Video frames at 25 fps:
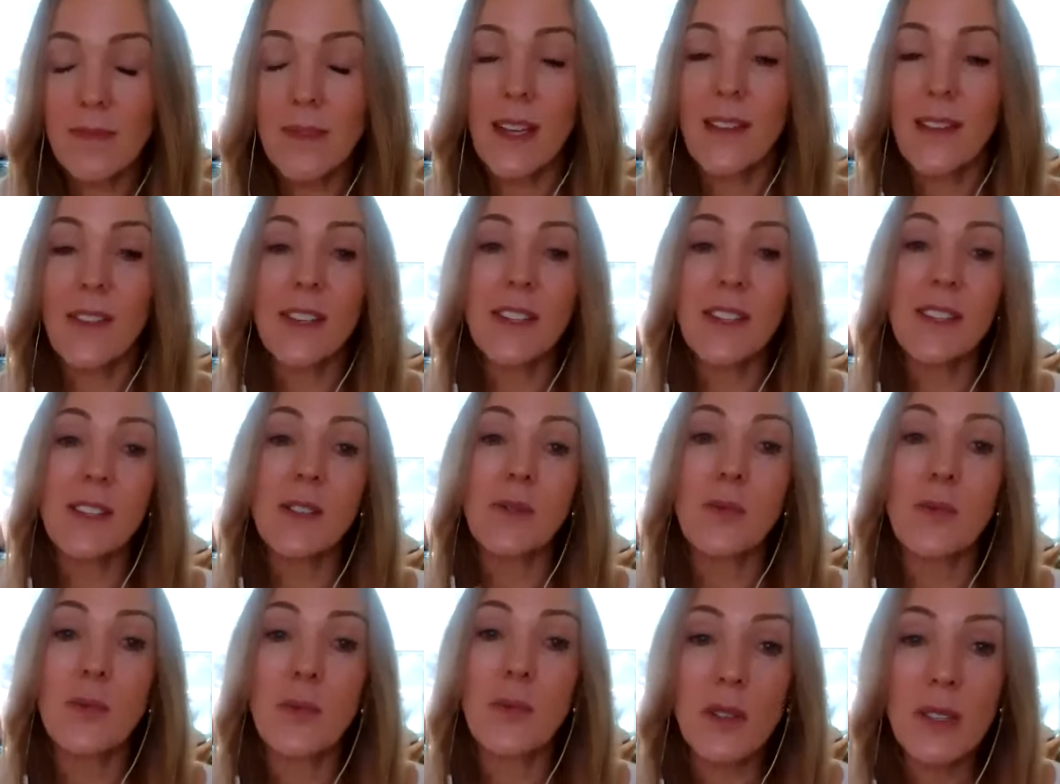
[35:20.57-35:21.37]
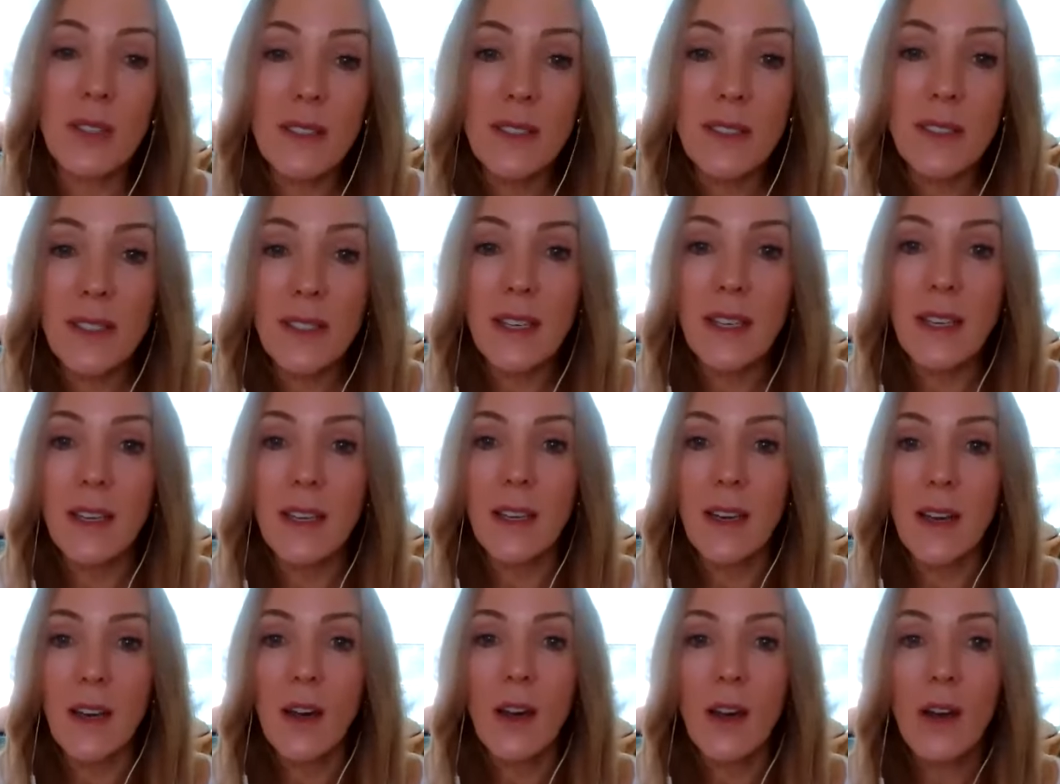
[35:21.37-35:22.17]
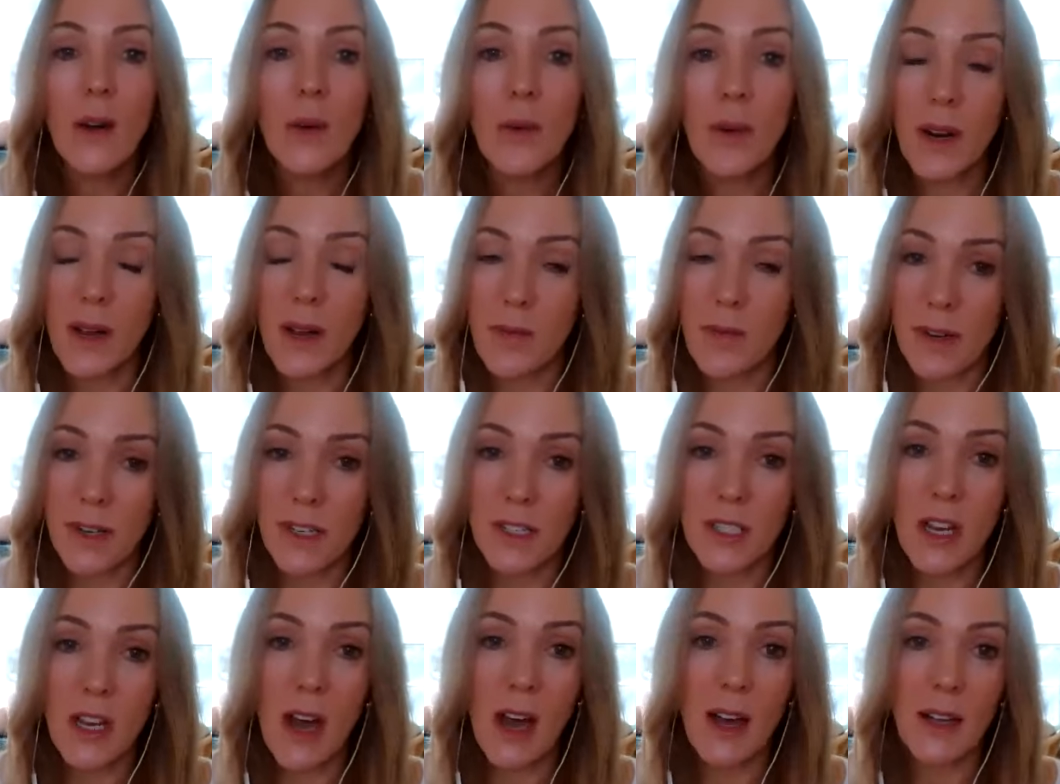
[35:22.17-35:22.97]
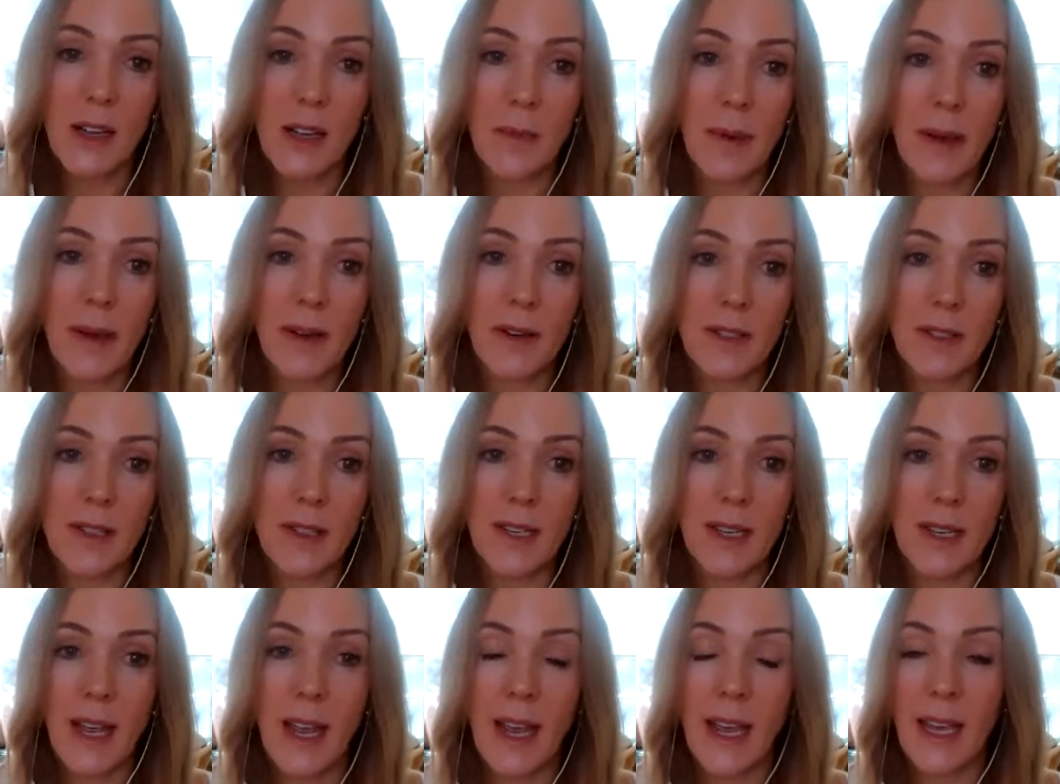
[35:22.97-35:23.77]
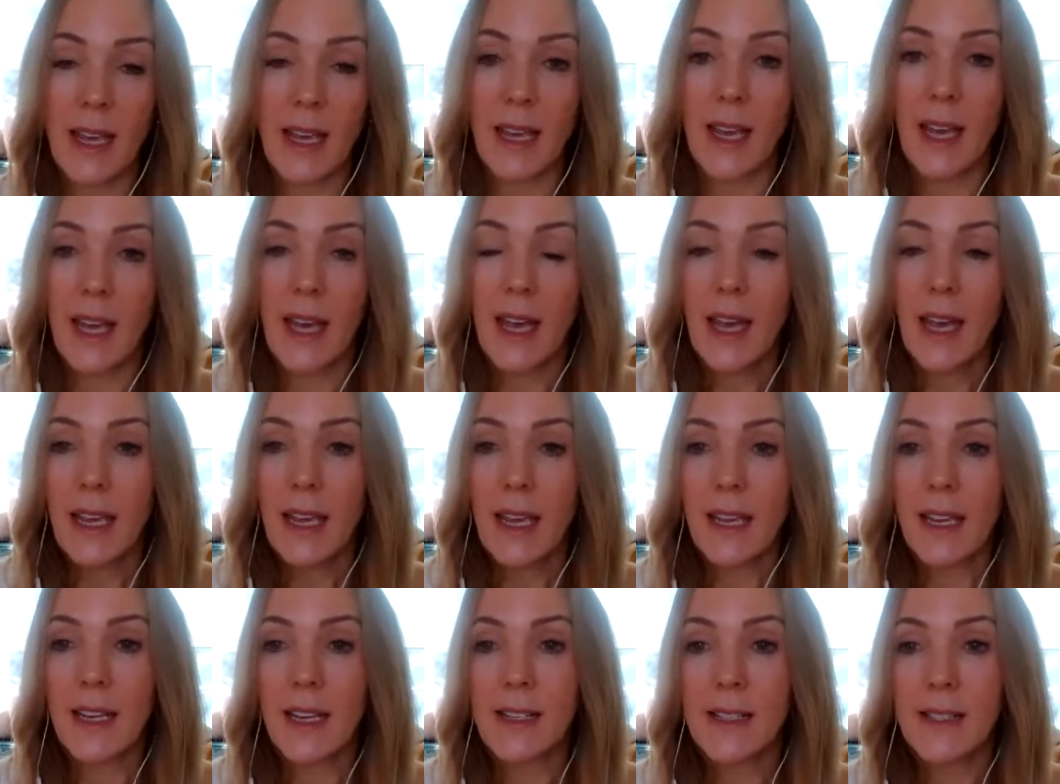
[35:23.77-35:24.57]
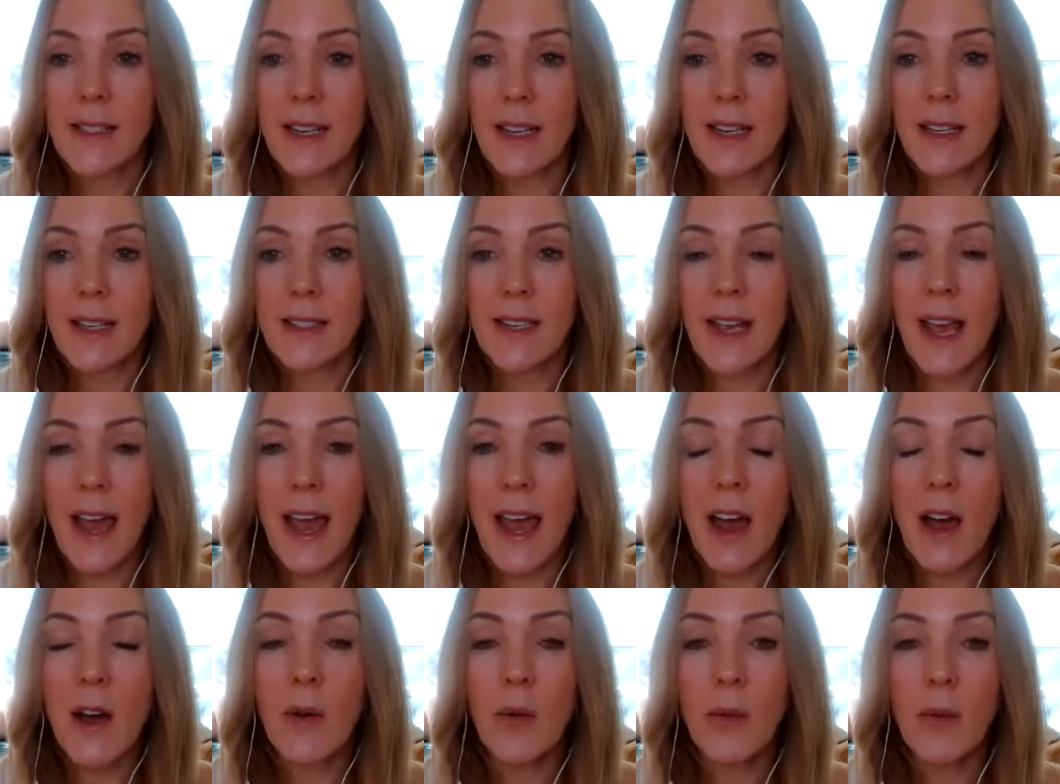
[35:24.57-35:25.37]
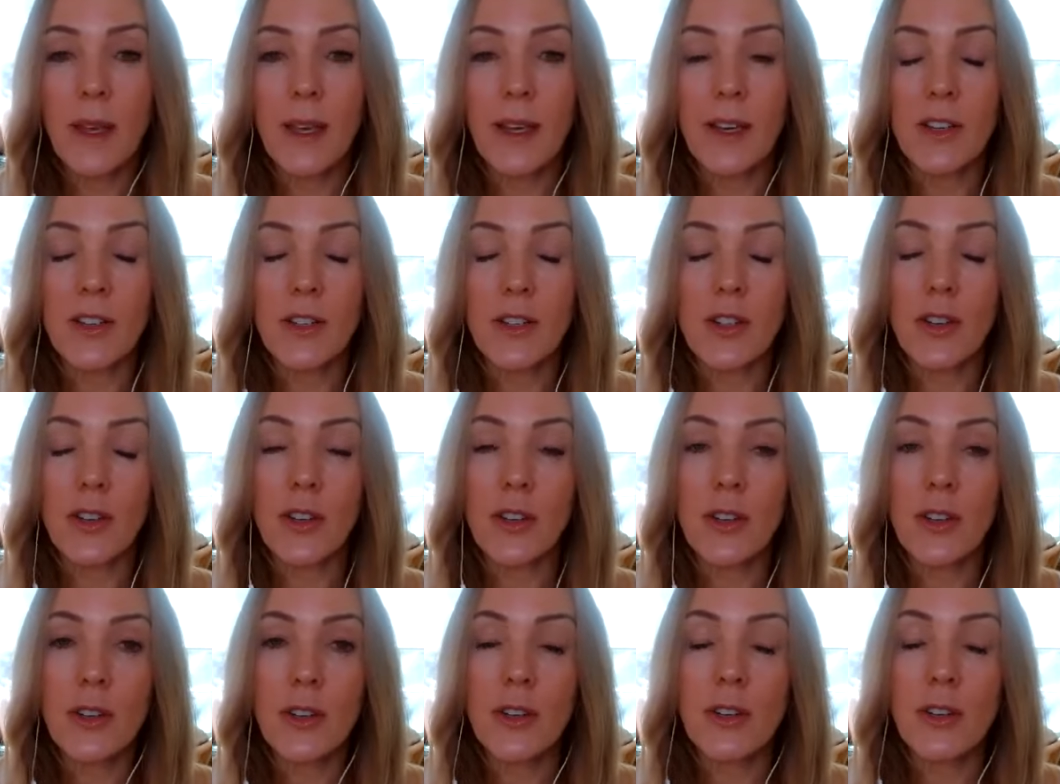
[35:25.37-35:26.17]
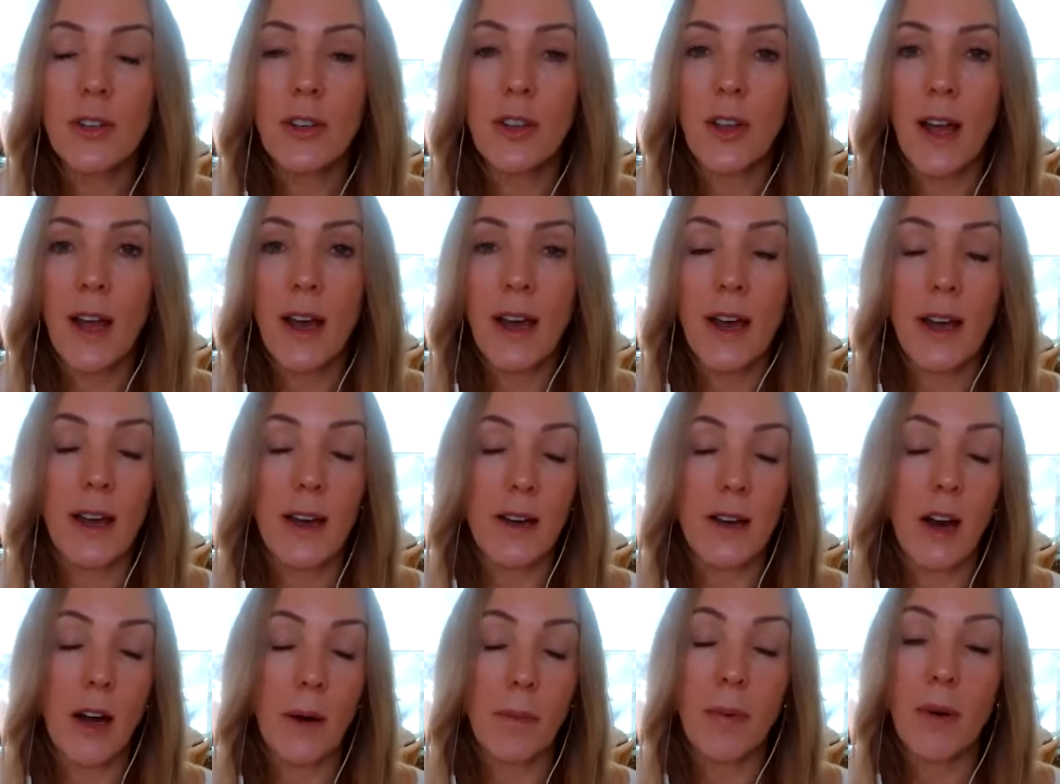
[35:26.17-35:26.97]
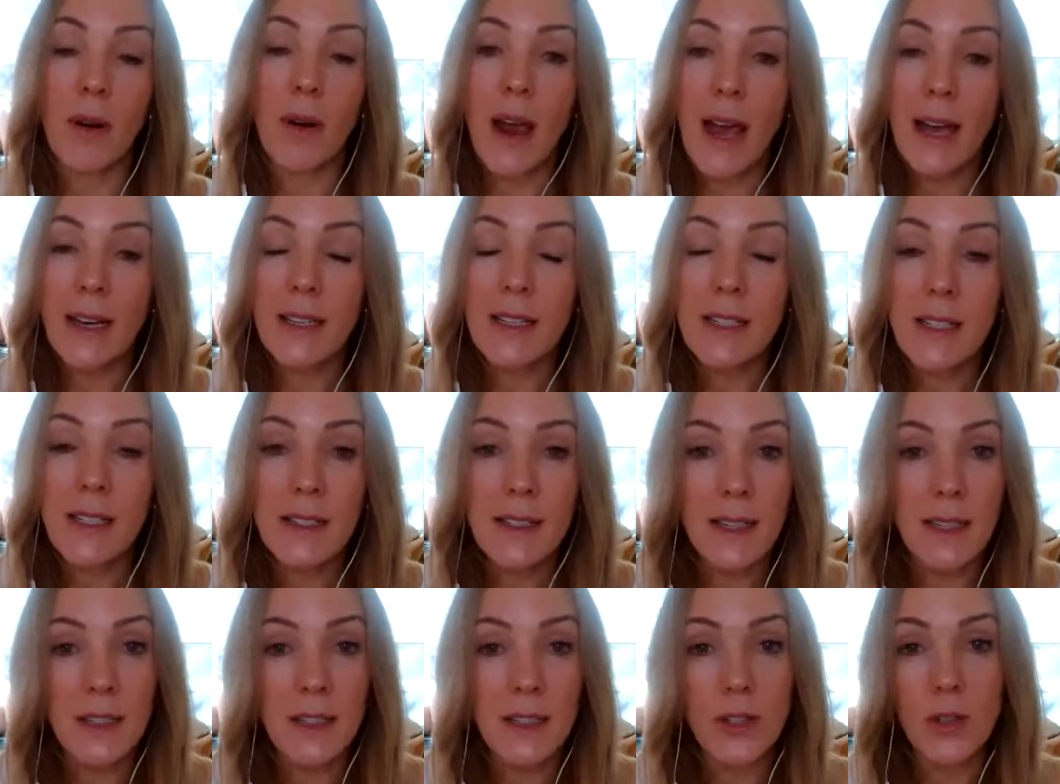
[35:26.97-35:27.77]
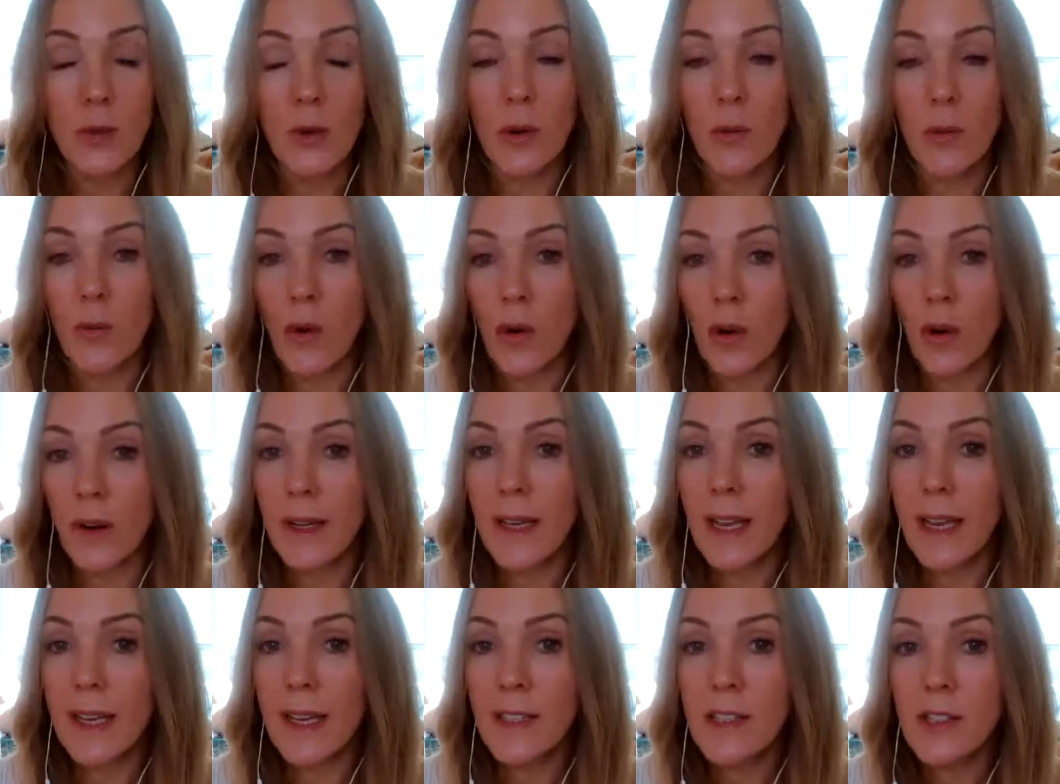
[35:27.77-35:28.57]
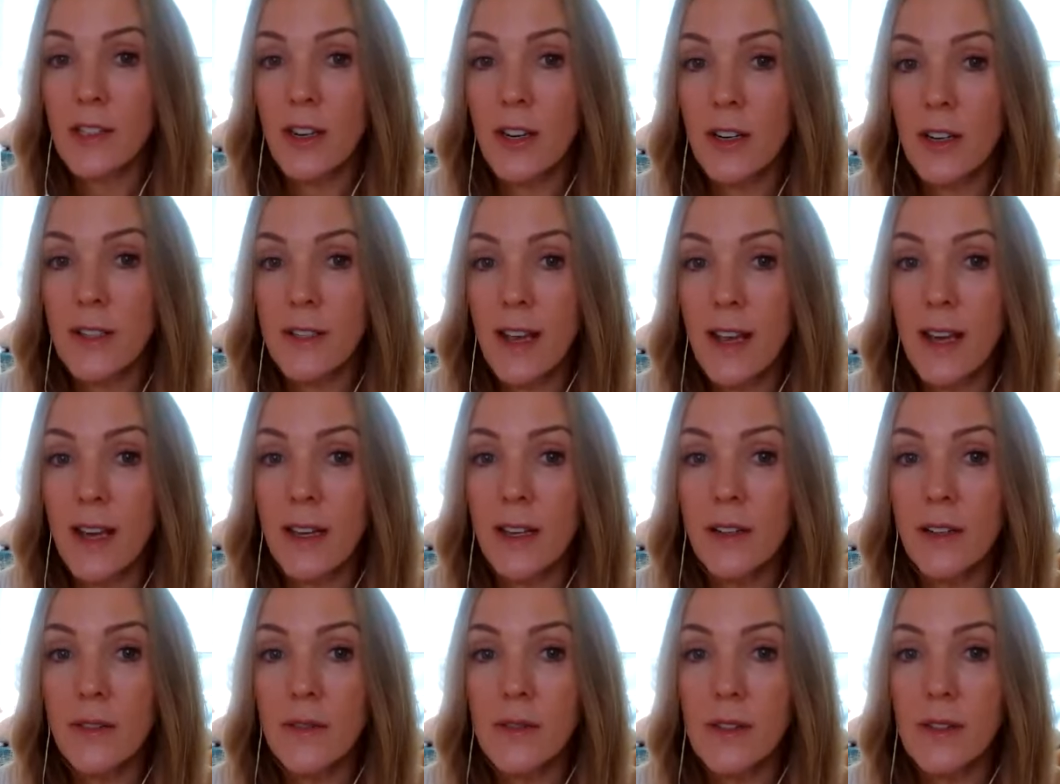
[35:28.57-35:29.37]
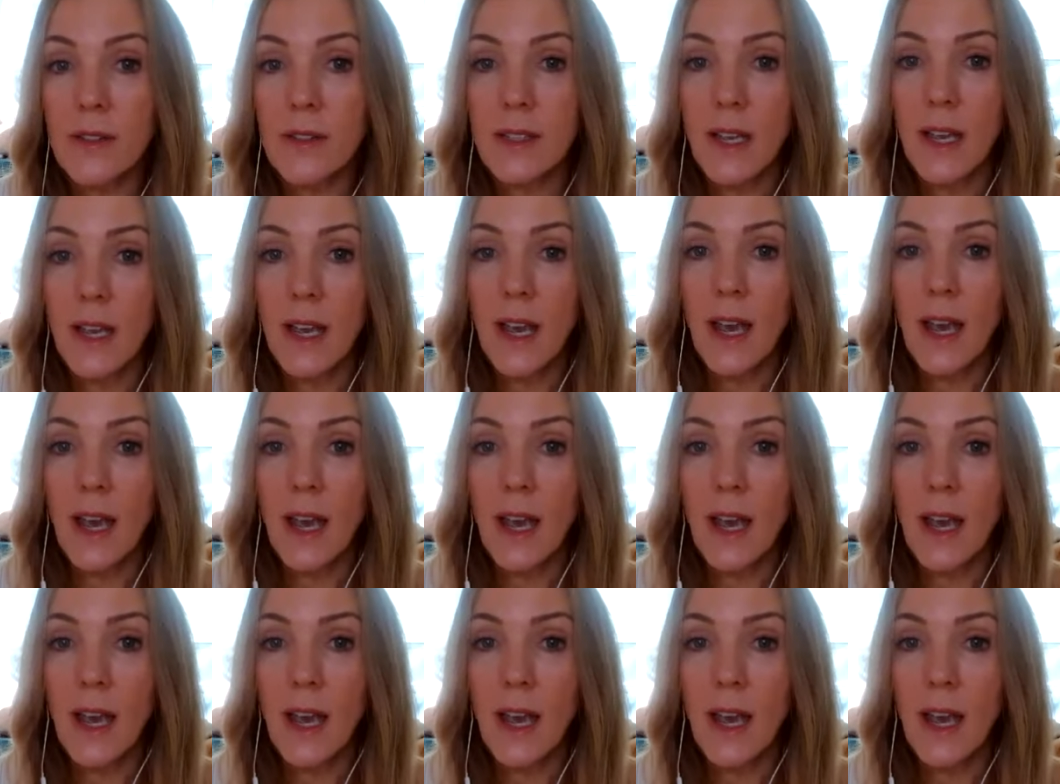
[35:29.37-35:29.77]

And this is really what I want to talk about today, is how we can turn our practice into a war against ourselves,